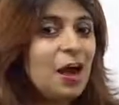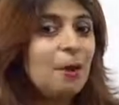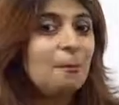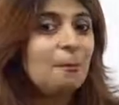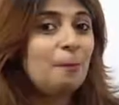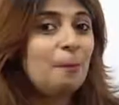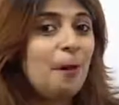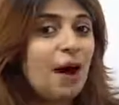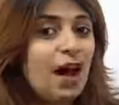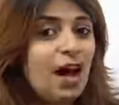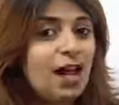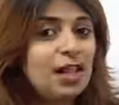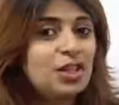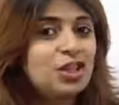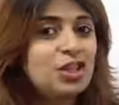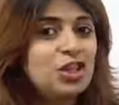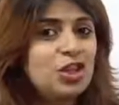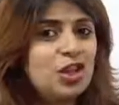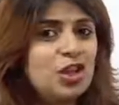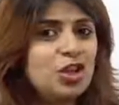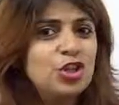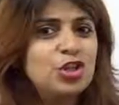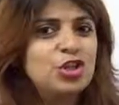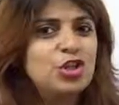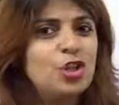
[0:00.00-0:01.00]
but
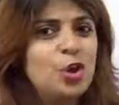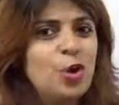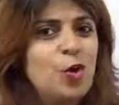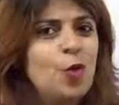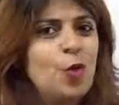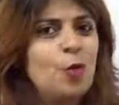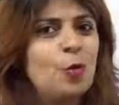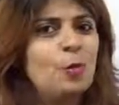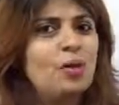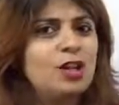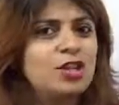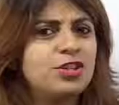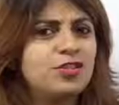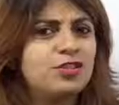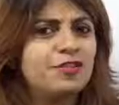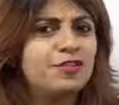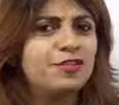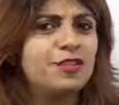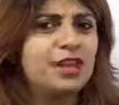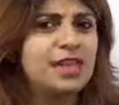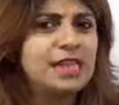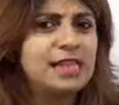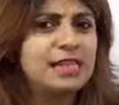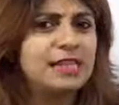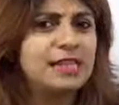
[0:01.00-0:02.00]
too much of
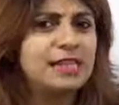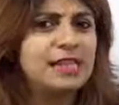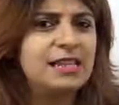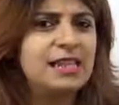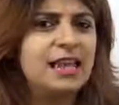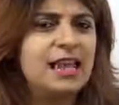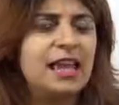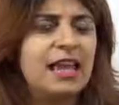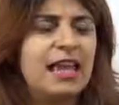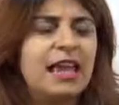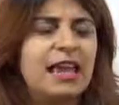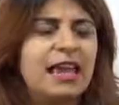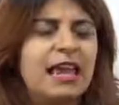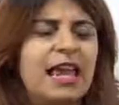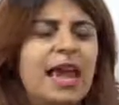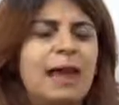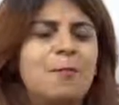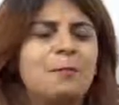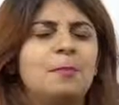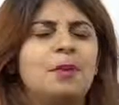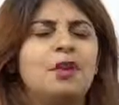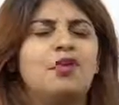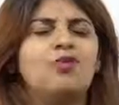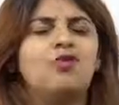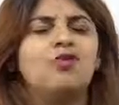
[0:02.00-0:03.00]
it
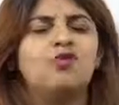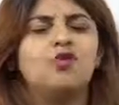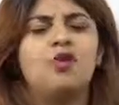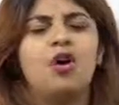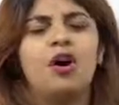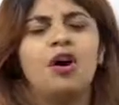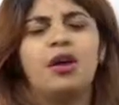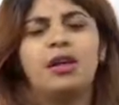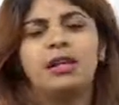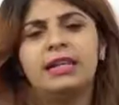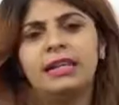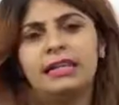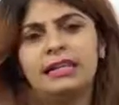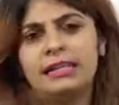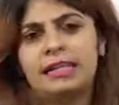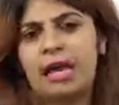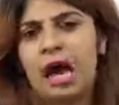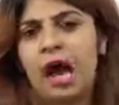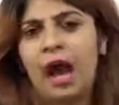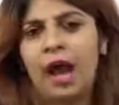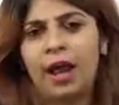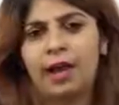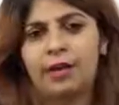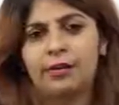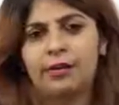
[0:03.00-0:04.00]
can be really
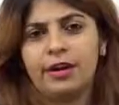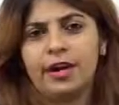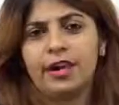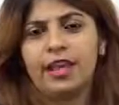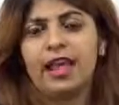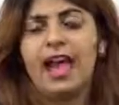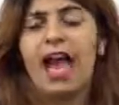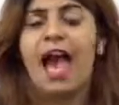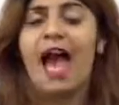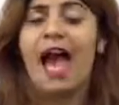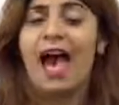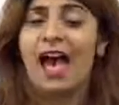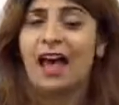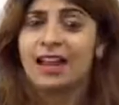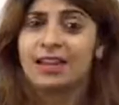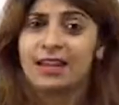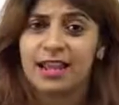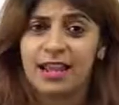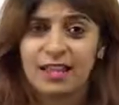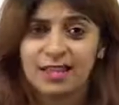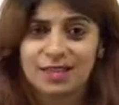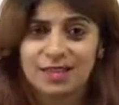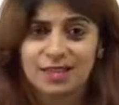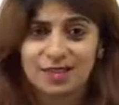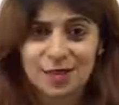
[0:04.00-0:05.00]
tiring and
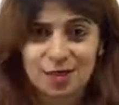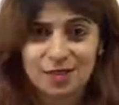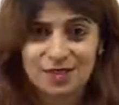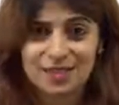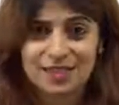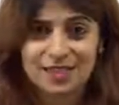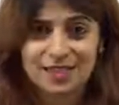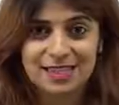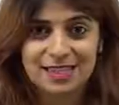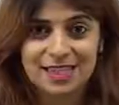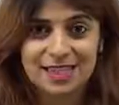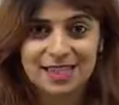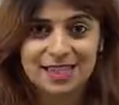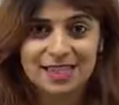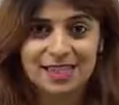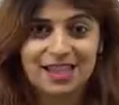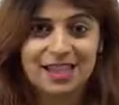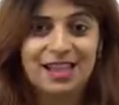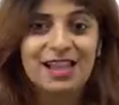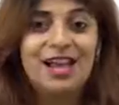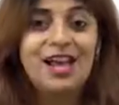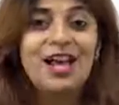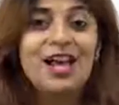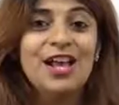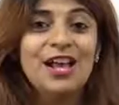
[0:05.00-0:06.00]
exhausting.
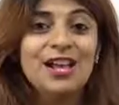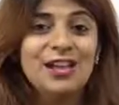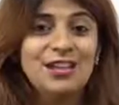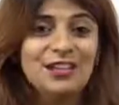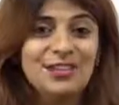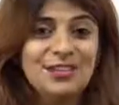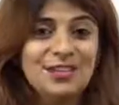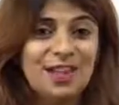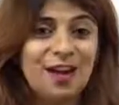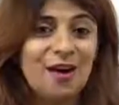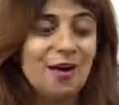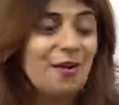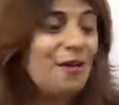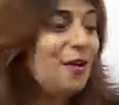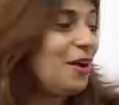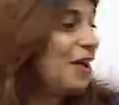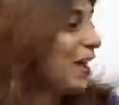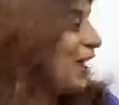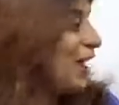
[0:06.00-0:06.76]
So